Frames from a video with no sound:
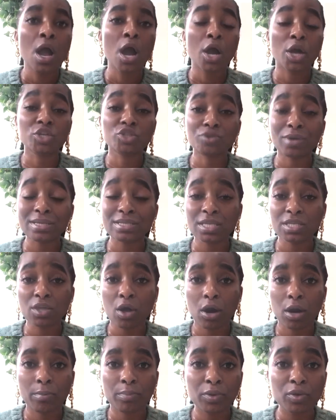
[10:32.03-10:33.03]
Her dresses
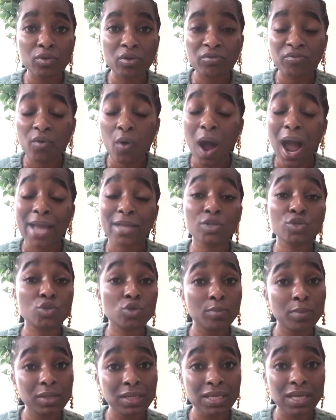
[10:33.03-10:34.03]
are beautiful. I
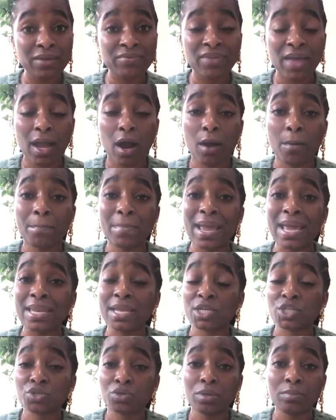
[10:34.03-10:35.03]
do believe they are made
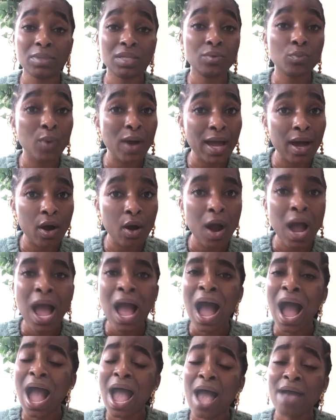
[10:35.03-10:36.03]
extremely well.
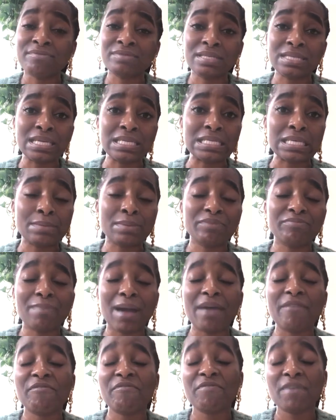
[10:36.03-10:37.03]
I have seen some of
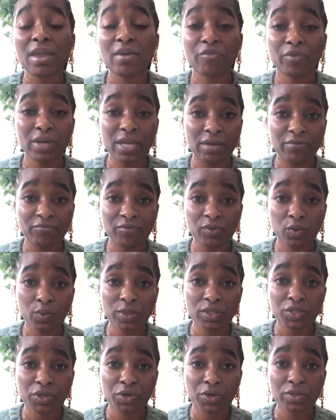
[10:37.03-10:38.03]
my favorite
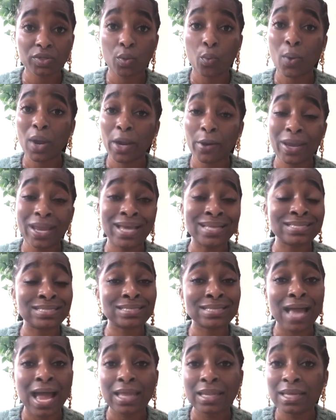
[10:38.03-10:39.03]
influencers wearing and
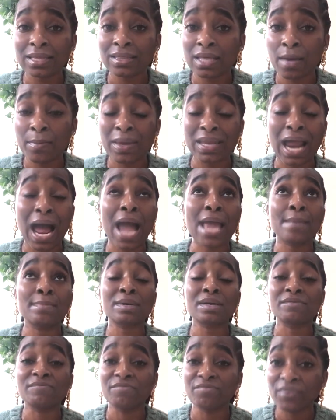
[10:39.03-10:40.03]
styling them, and I am
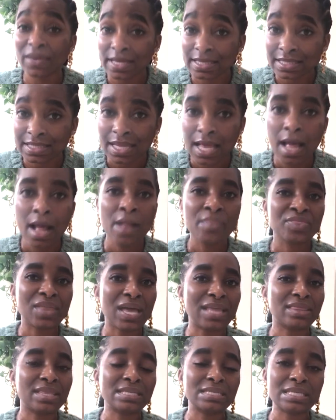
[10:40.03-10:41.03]
convinced
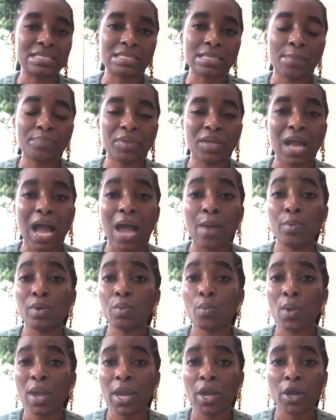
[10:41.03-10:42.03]
that this is something I would
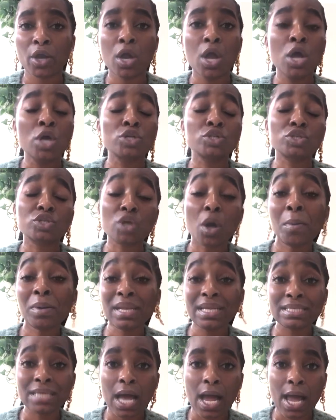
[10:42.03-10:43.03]
wear so
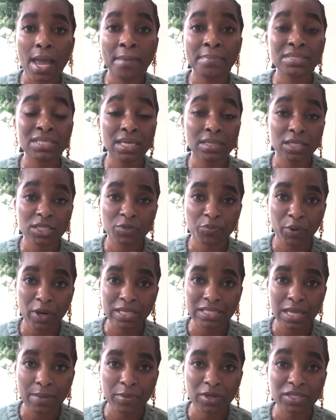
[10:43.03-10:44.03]
many times in the spring
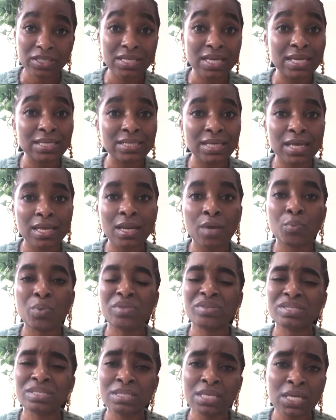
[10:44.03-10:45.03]
summer season,
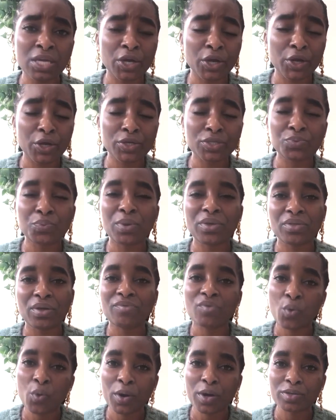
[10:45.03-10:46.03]
with sneakers, with
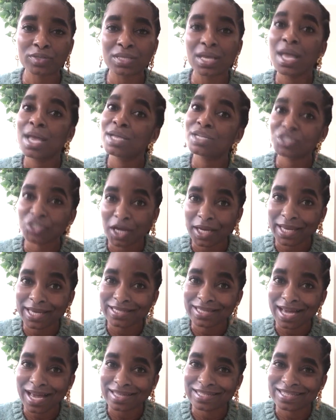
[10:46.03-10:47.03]
of course chunky
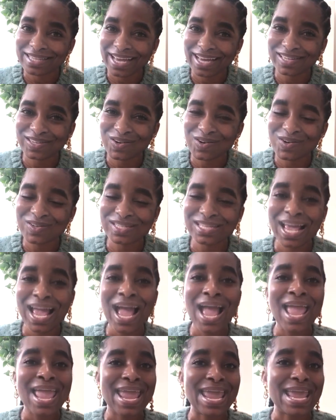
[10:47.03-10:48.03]
dad sandals,
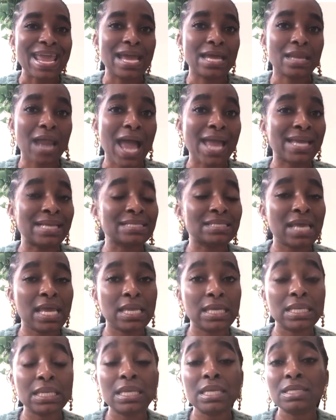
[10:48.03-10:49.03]
and I can
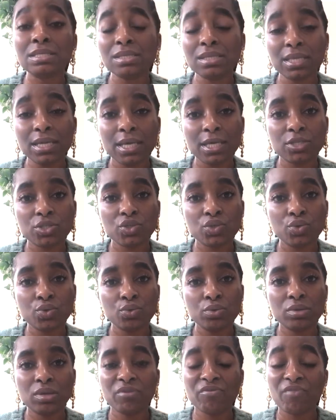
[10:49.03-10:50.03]
take it easily
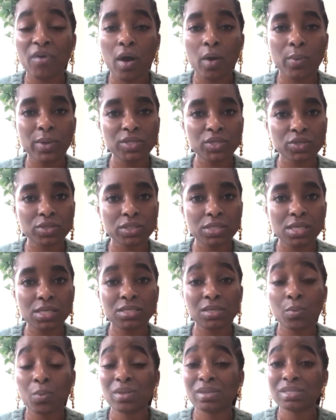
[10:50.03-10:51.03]
into the fall winter
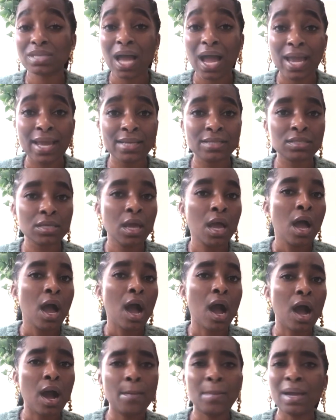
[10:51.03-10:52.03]
season with tights,
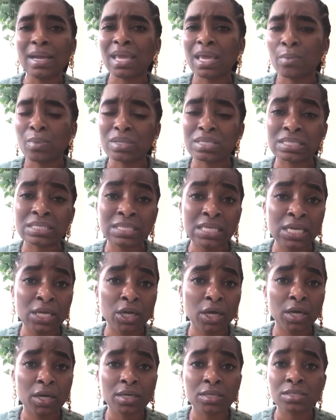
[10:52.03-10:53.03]
again with
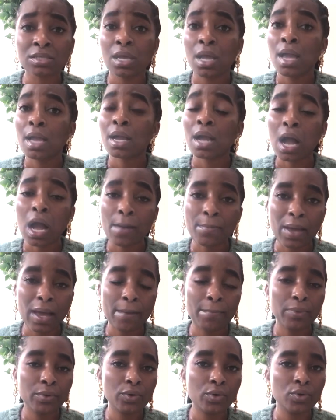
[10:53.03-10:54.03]
sneakers,
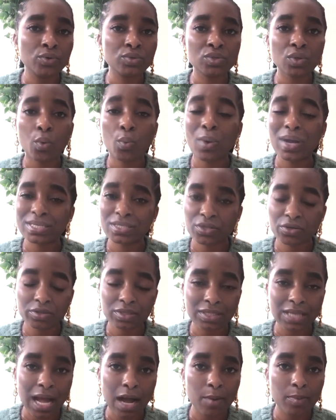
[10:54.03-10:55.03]
combat boots, western
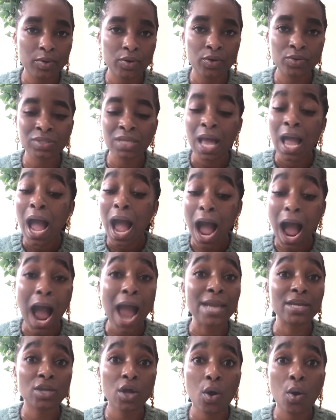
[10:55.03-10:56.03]
style boots.
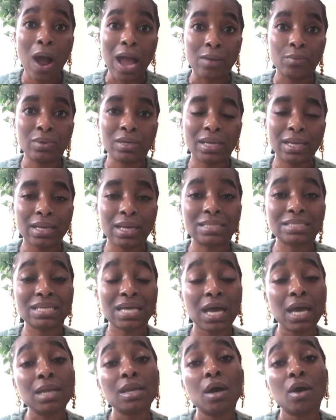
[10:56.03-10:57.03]
I know I would get a
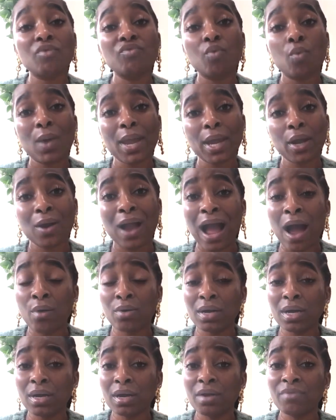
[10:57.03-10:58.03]
ton of wear
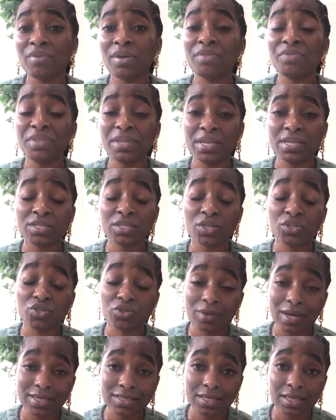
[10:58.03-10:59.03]
out of these
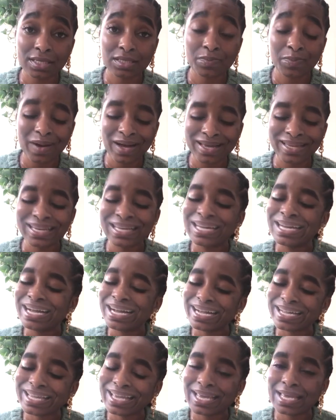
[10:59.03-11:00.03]
dresses, but
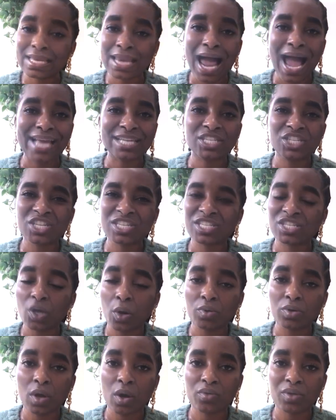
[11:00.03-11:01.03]
again, I just
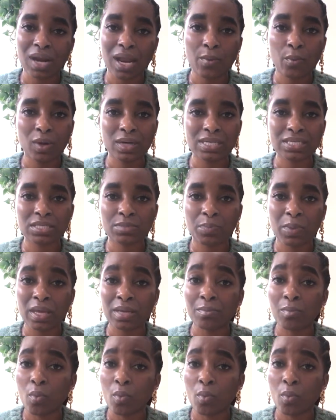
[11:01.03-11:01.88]
don't know that I want to spend